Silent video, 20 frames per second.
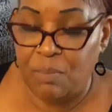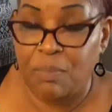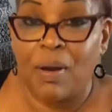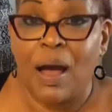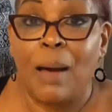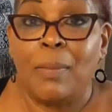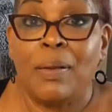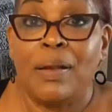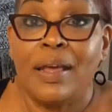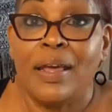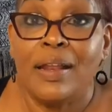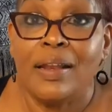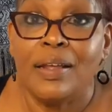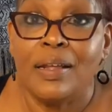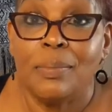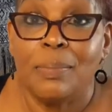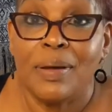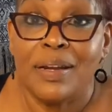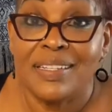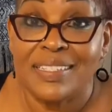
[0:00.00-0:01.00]
Probably need a
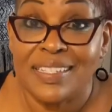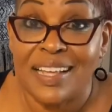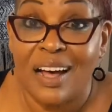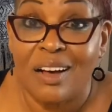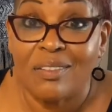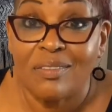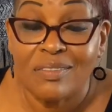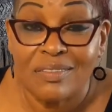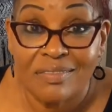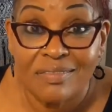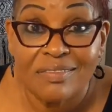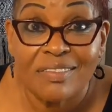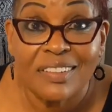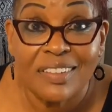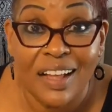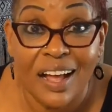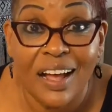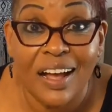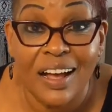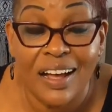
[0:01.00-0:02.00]
little bit of salt
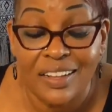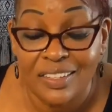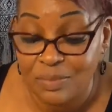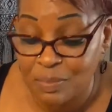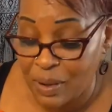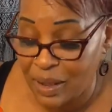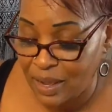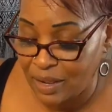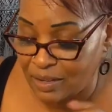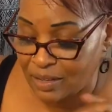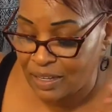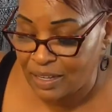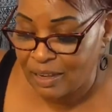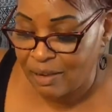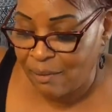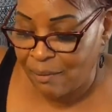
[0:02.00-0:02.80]
as well.